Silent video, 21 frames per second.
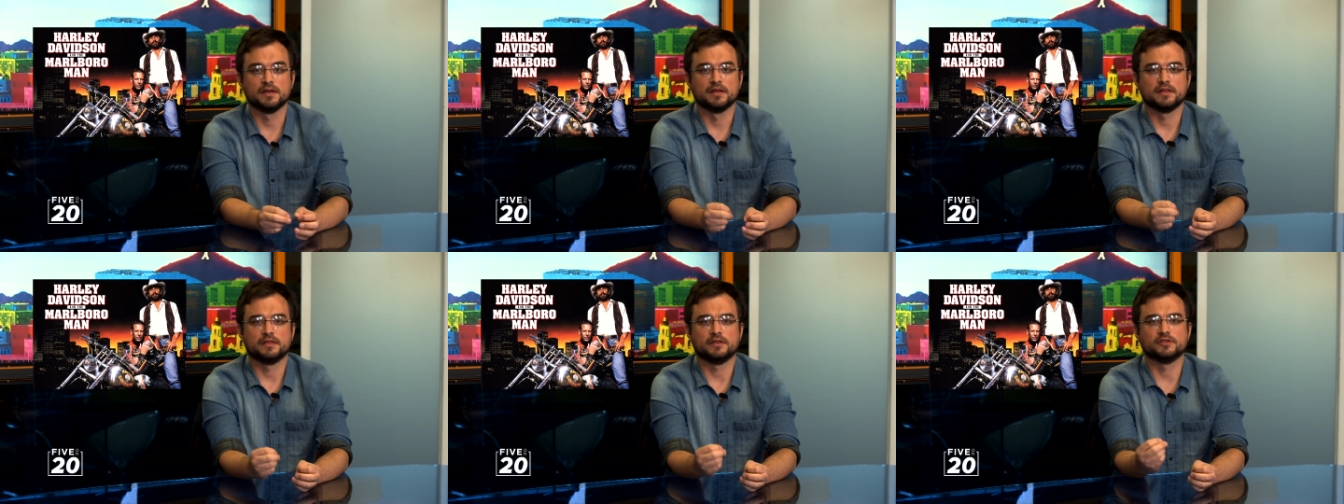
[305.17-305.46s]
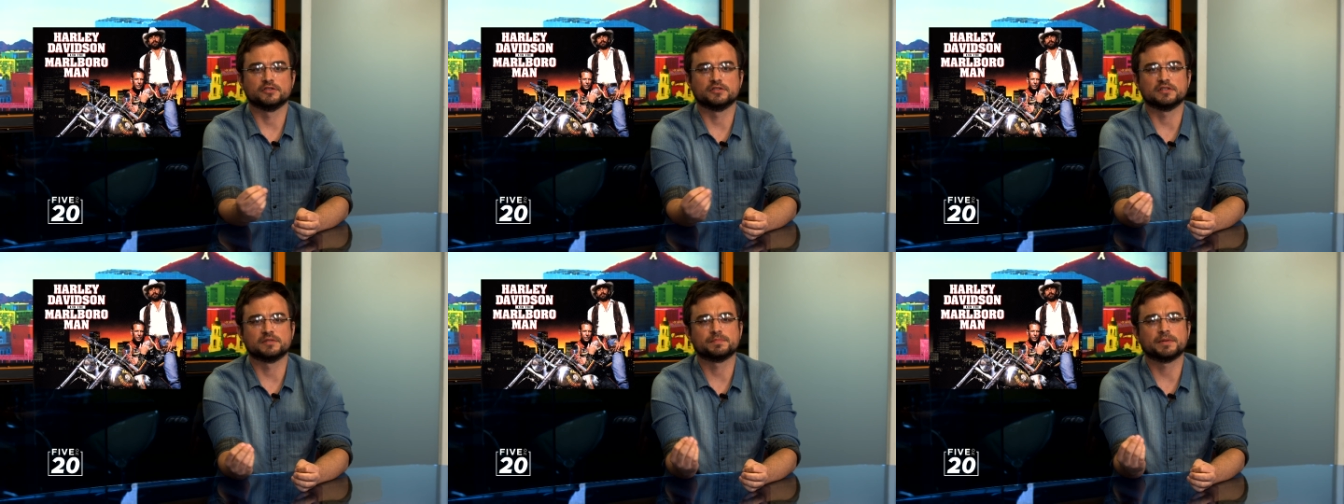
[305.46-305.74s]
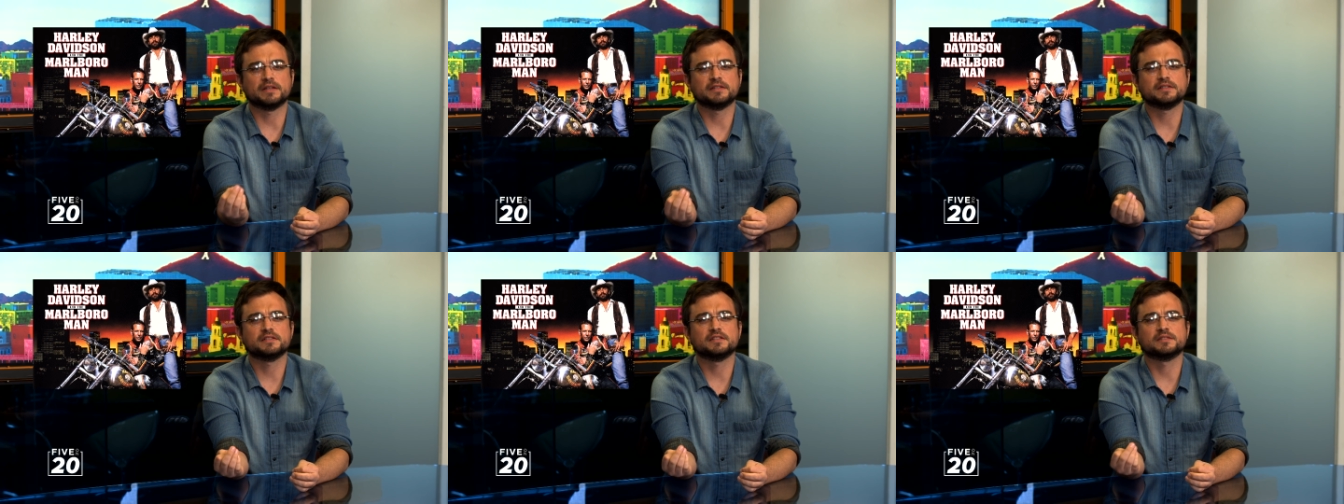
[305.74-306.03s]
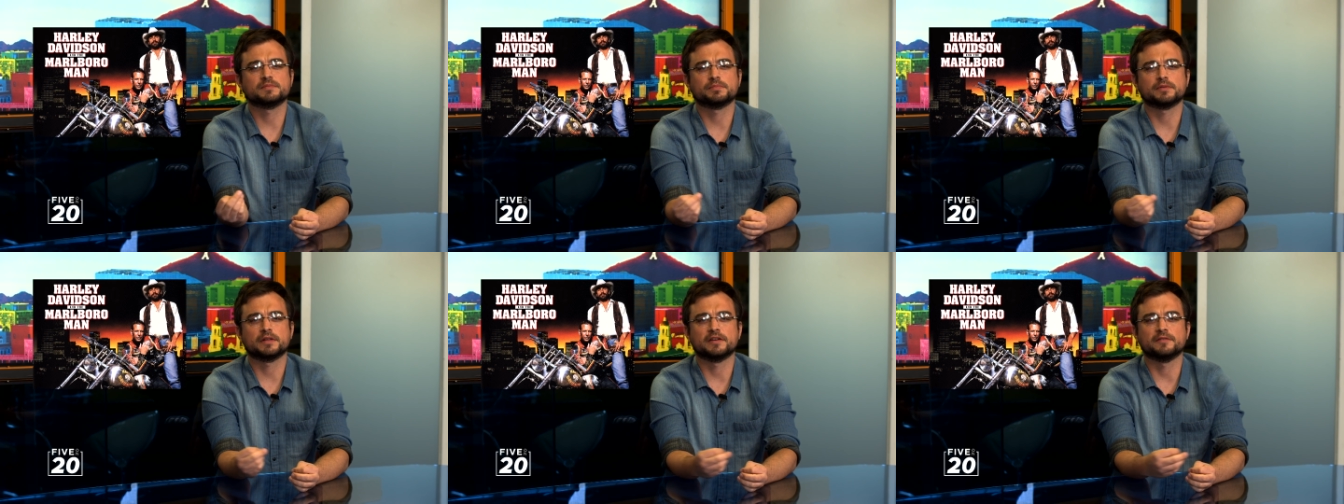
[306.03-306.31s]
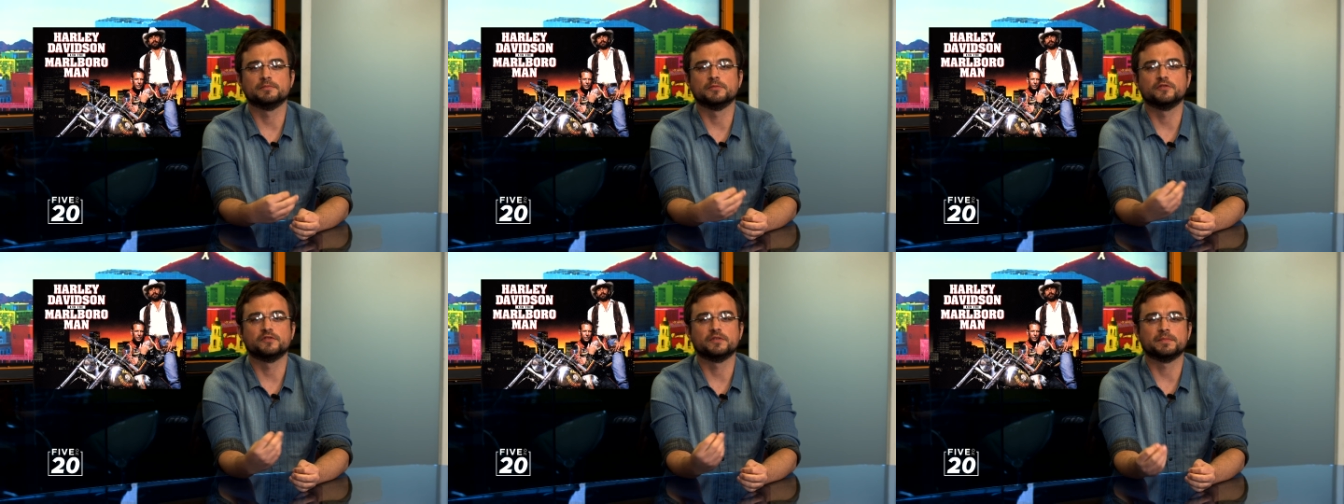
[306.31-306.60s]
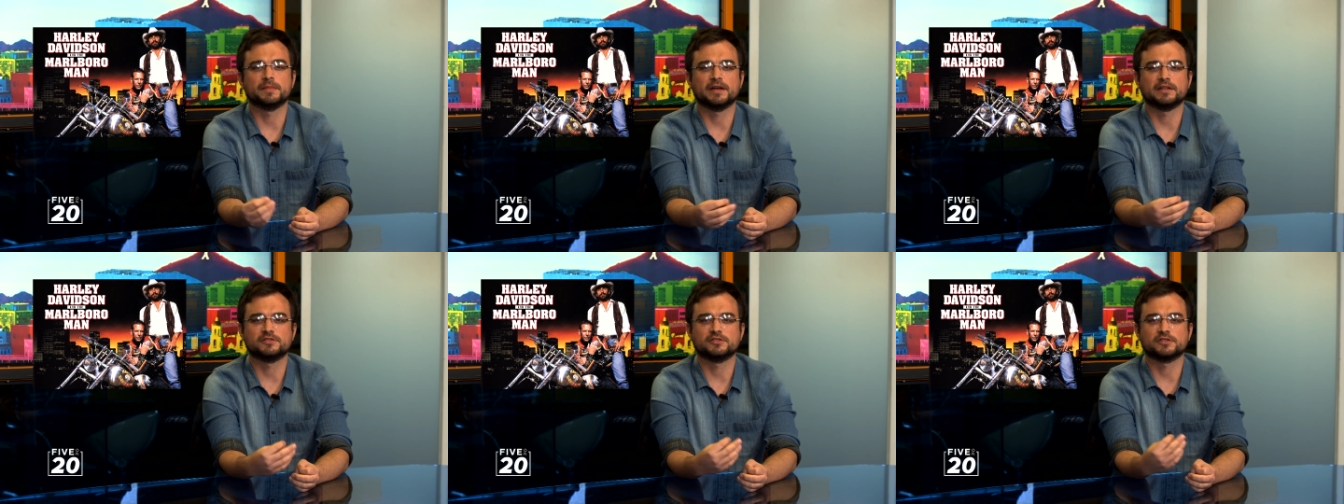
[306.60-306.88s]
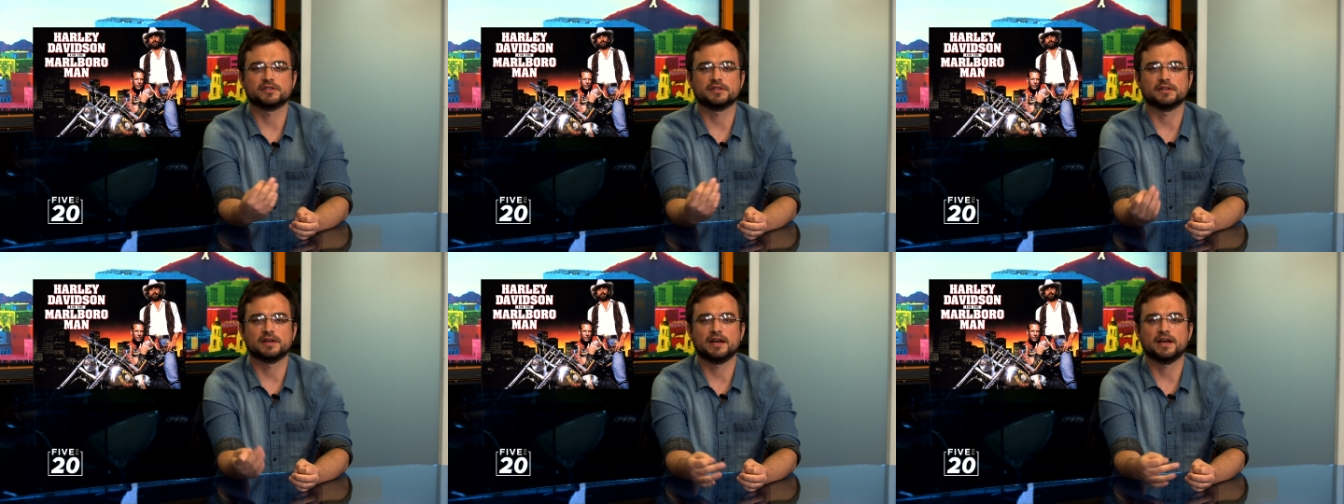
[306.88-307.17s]
There's a splendid display of movie
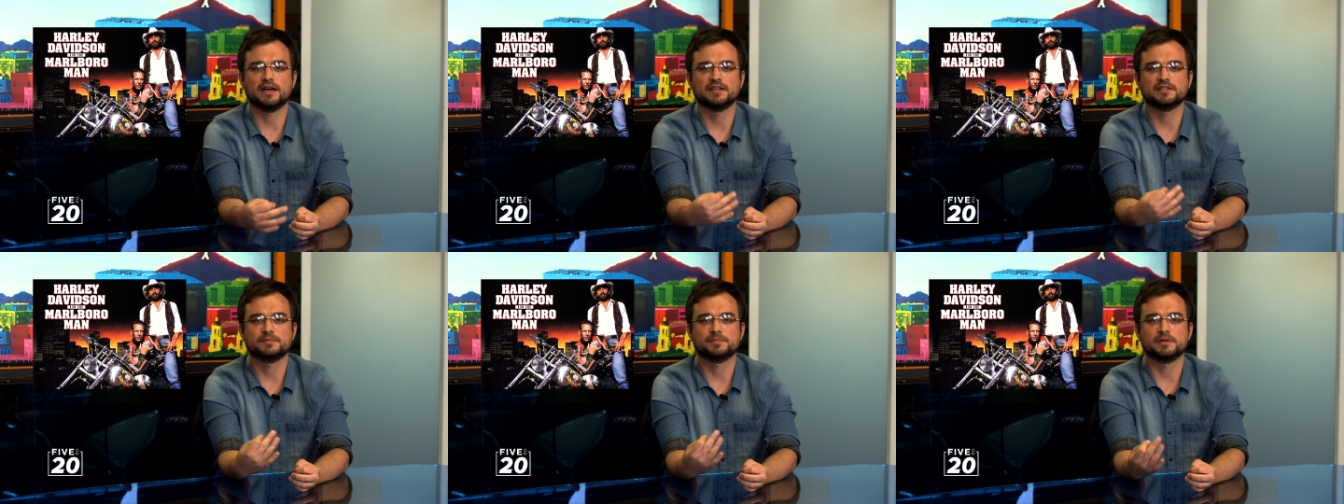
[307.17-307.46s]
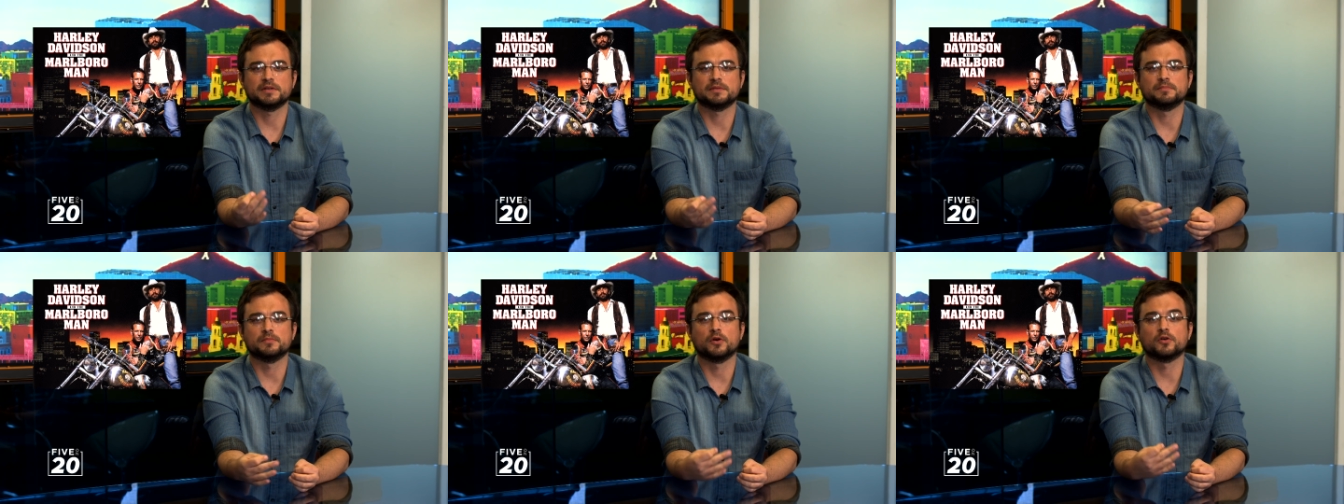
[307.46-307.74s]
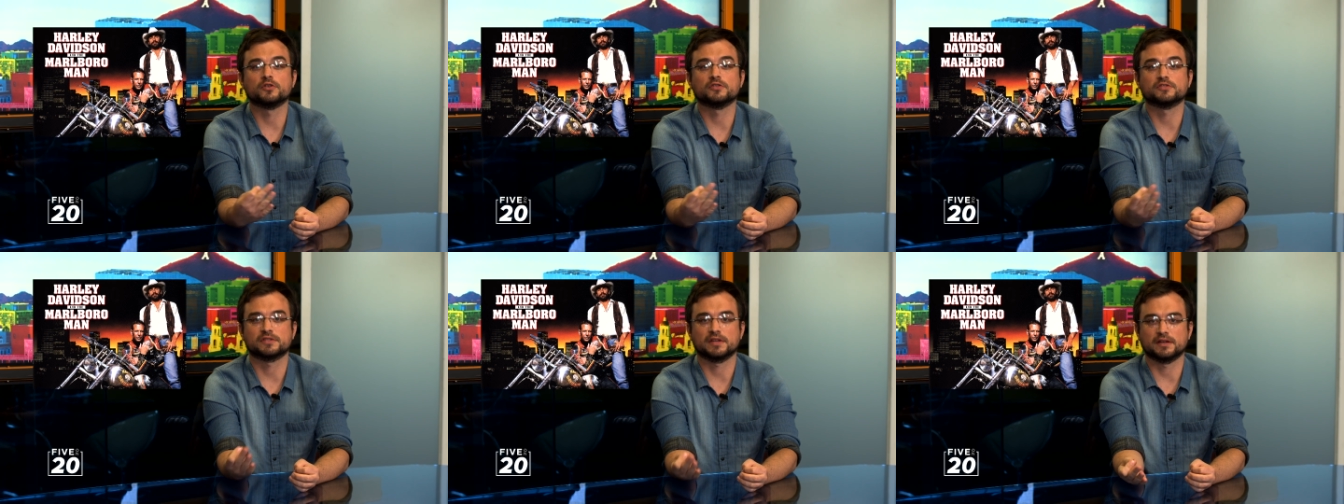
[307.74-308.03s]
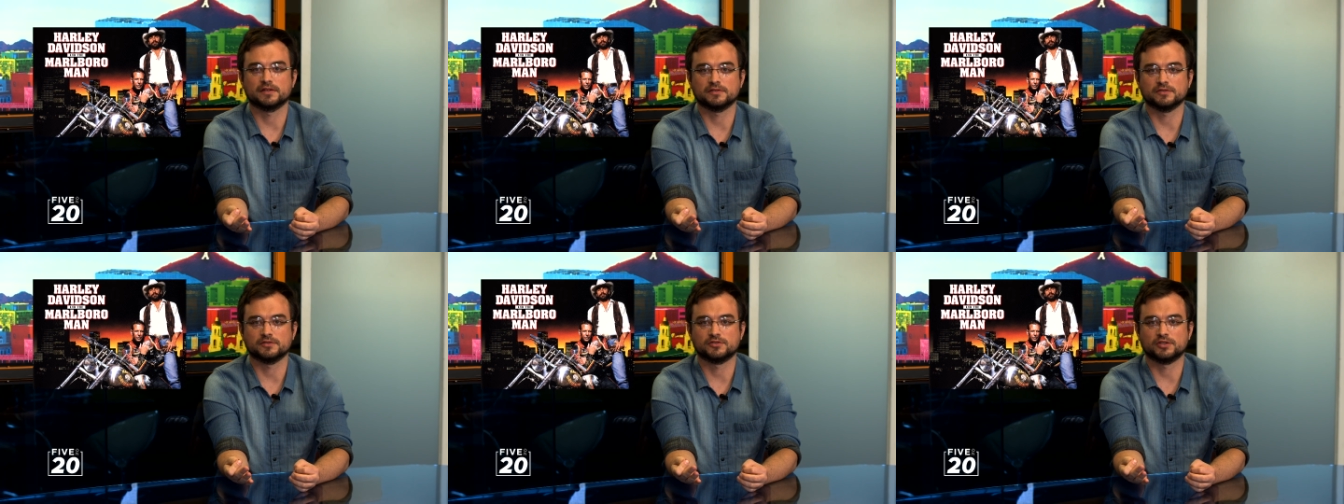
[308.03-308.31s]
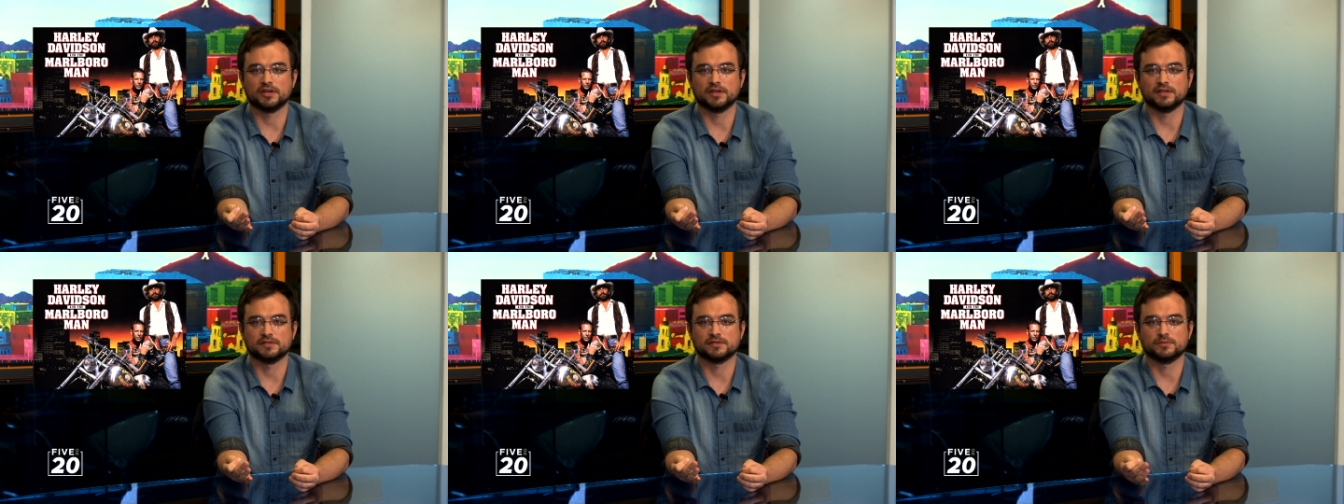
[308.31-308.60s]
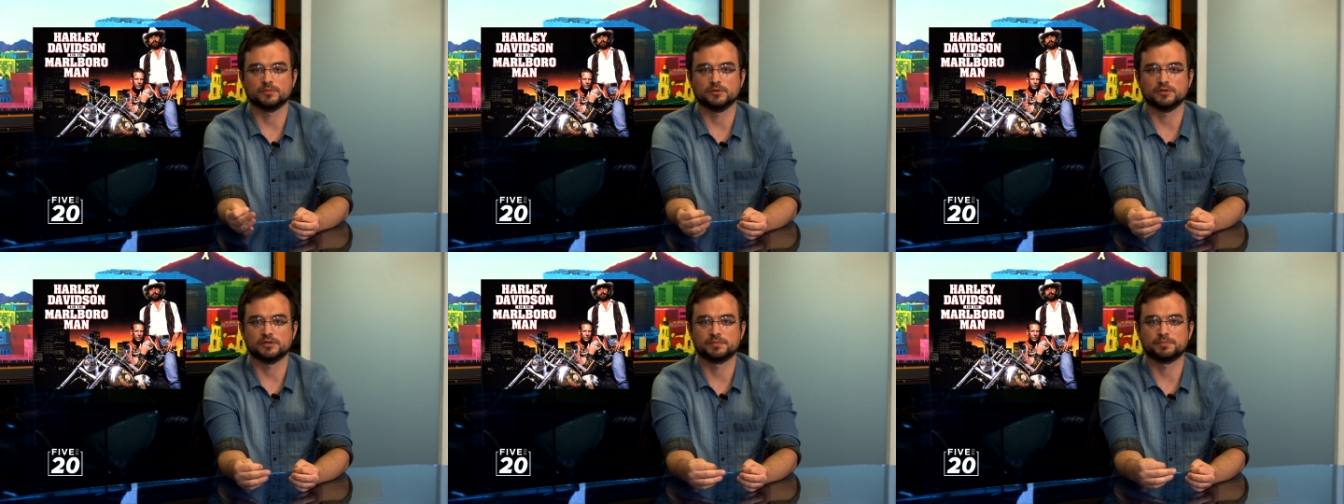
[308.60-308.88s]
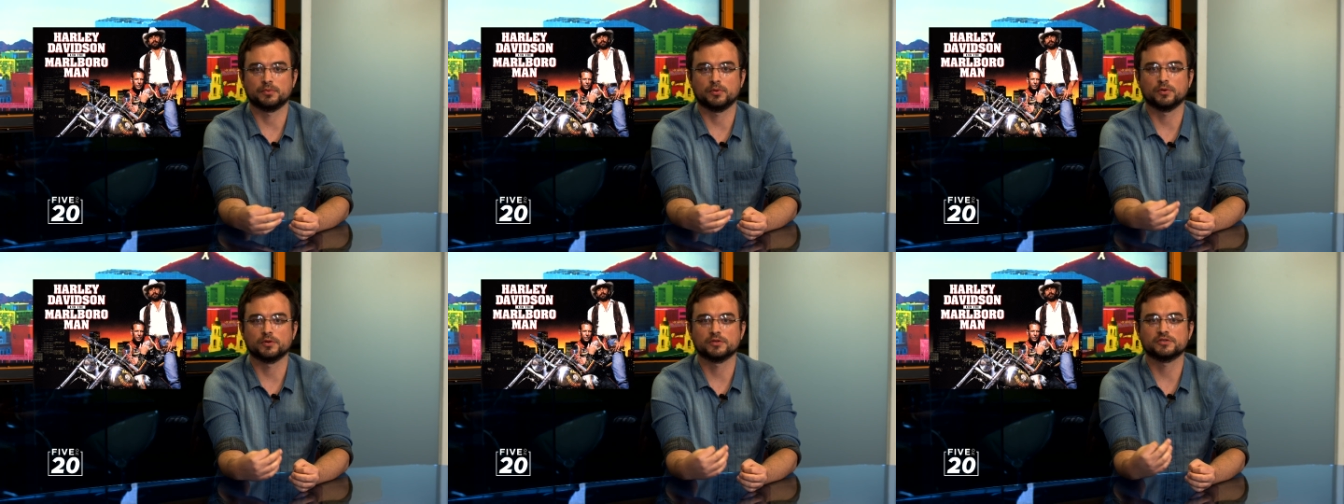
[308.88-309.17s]
magic in a high speed motorcycle chase in which
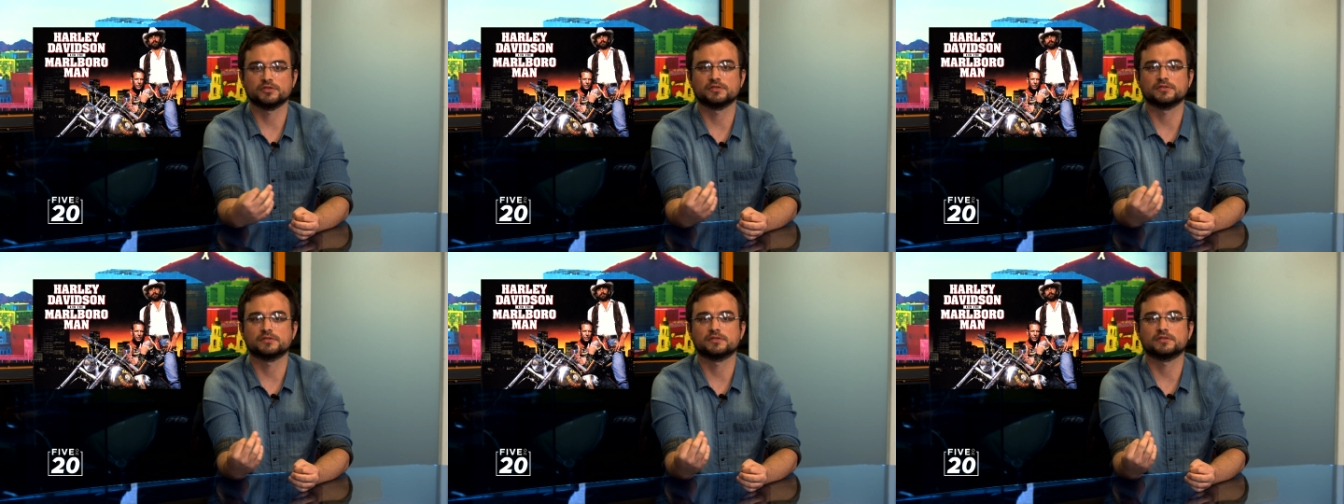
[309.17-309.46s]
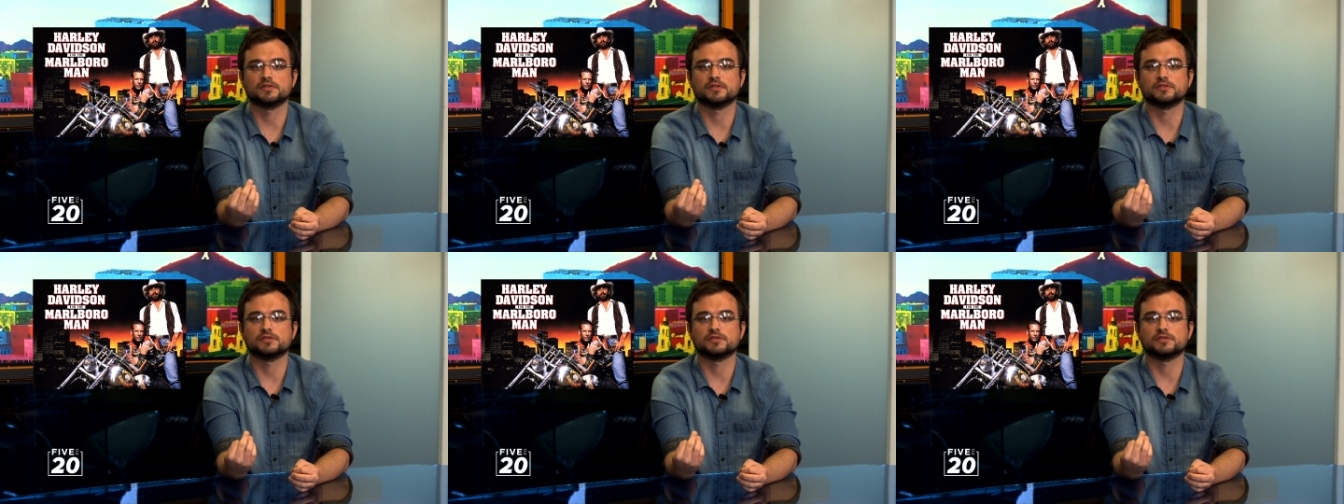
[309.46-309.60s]
portions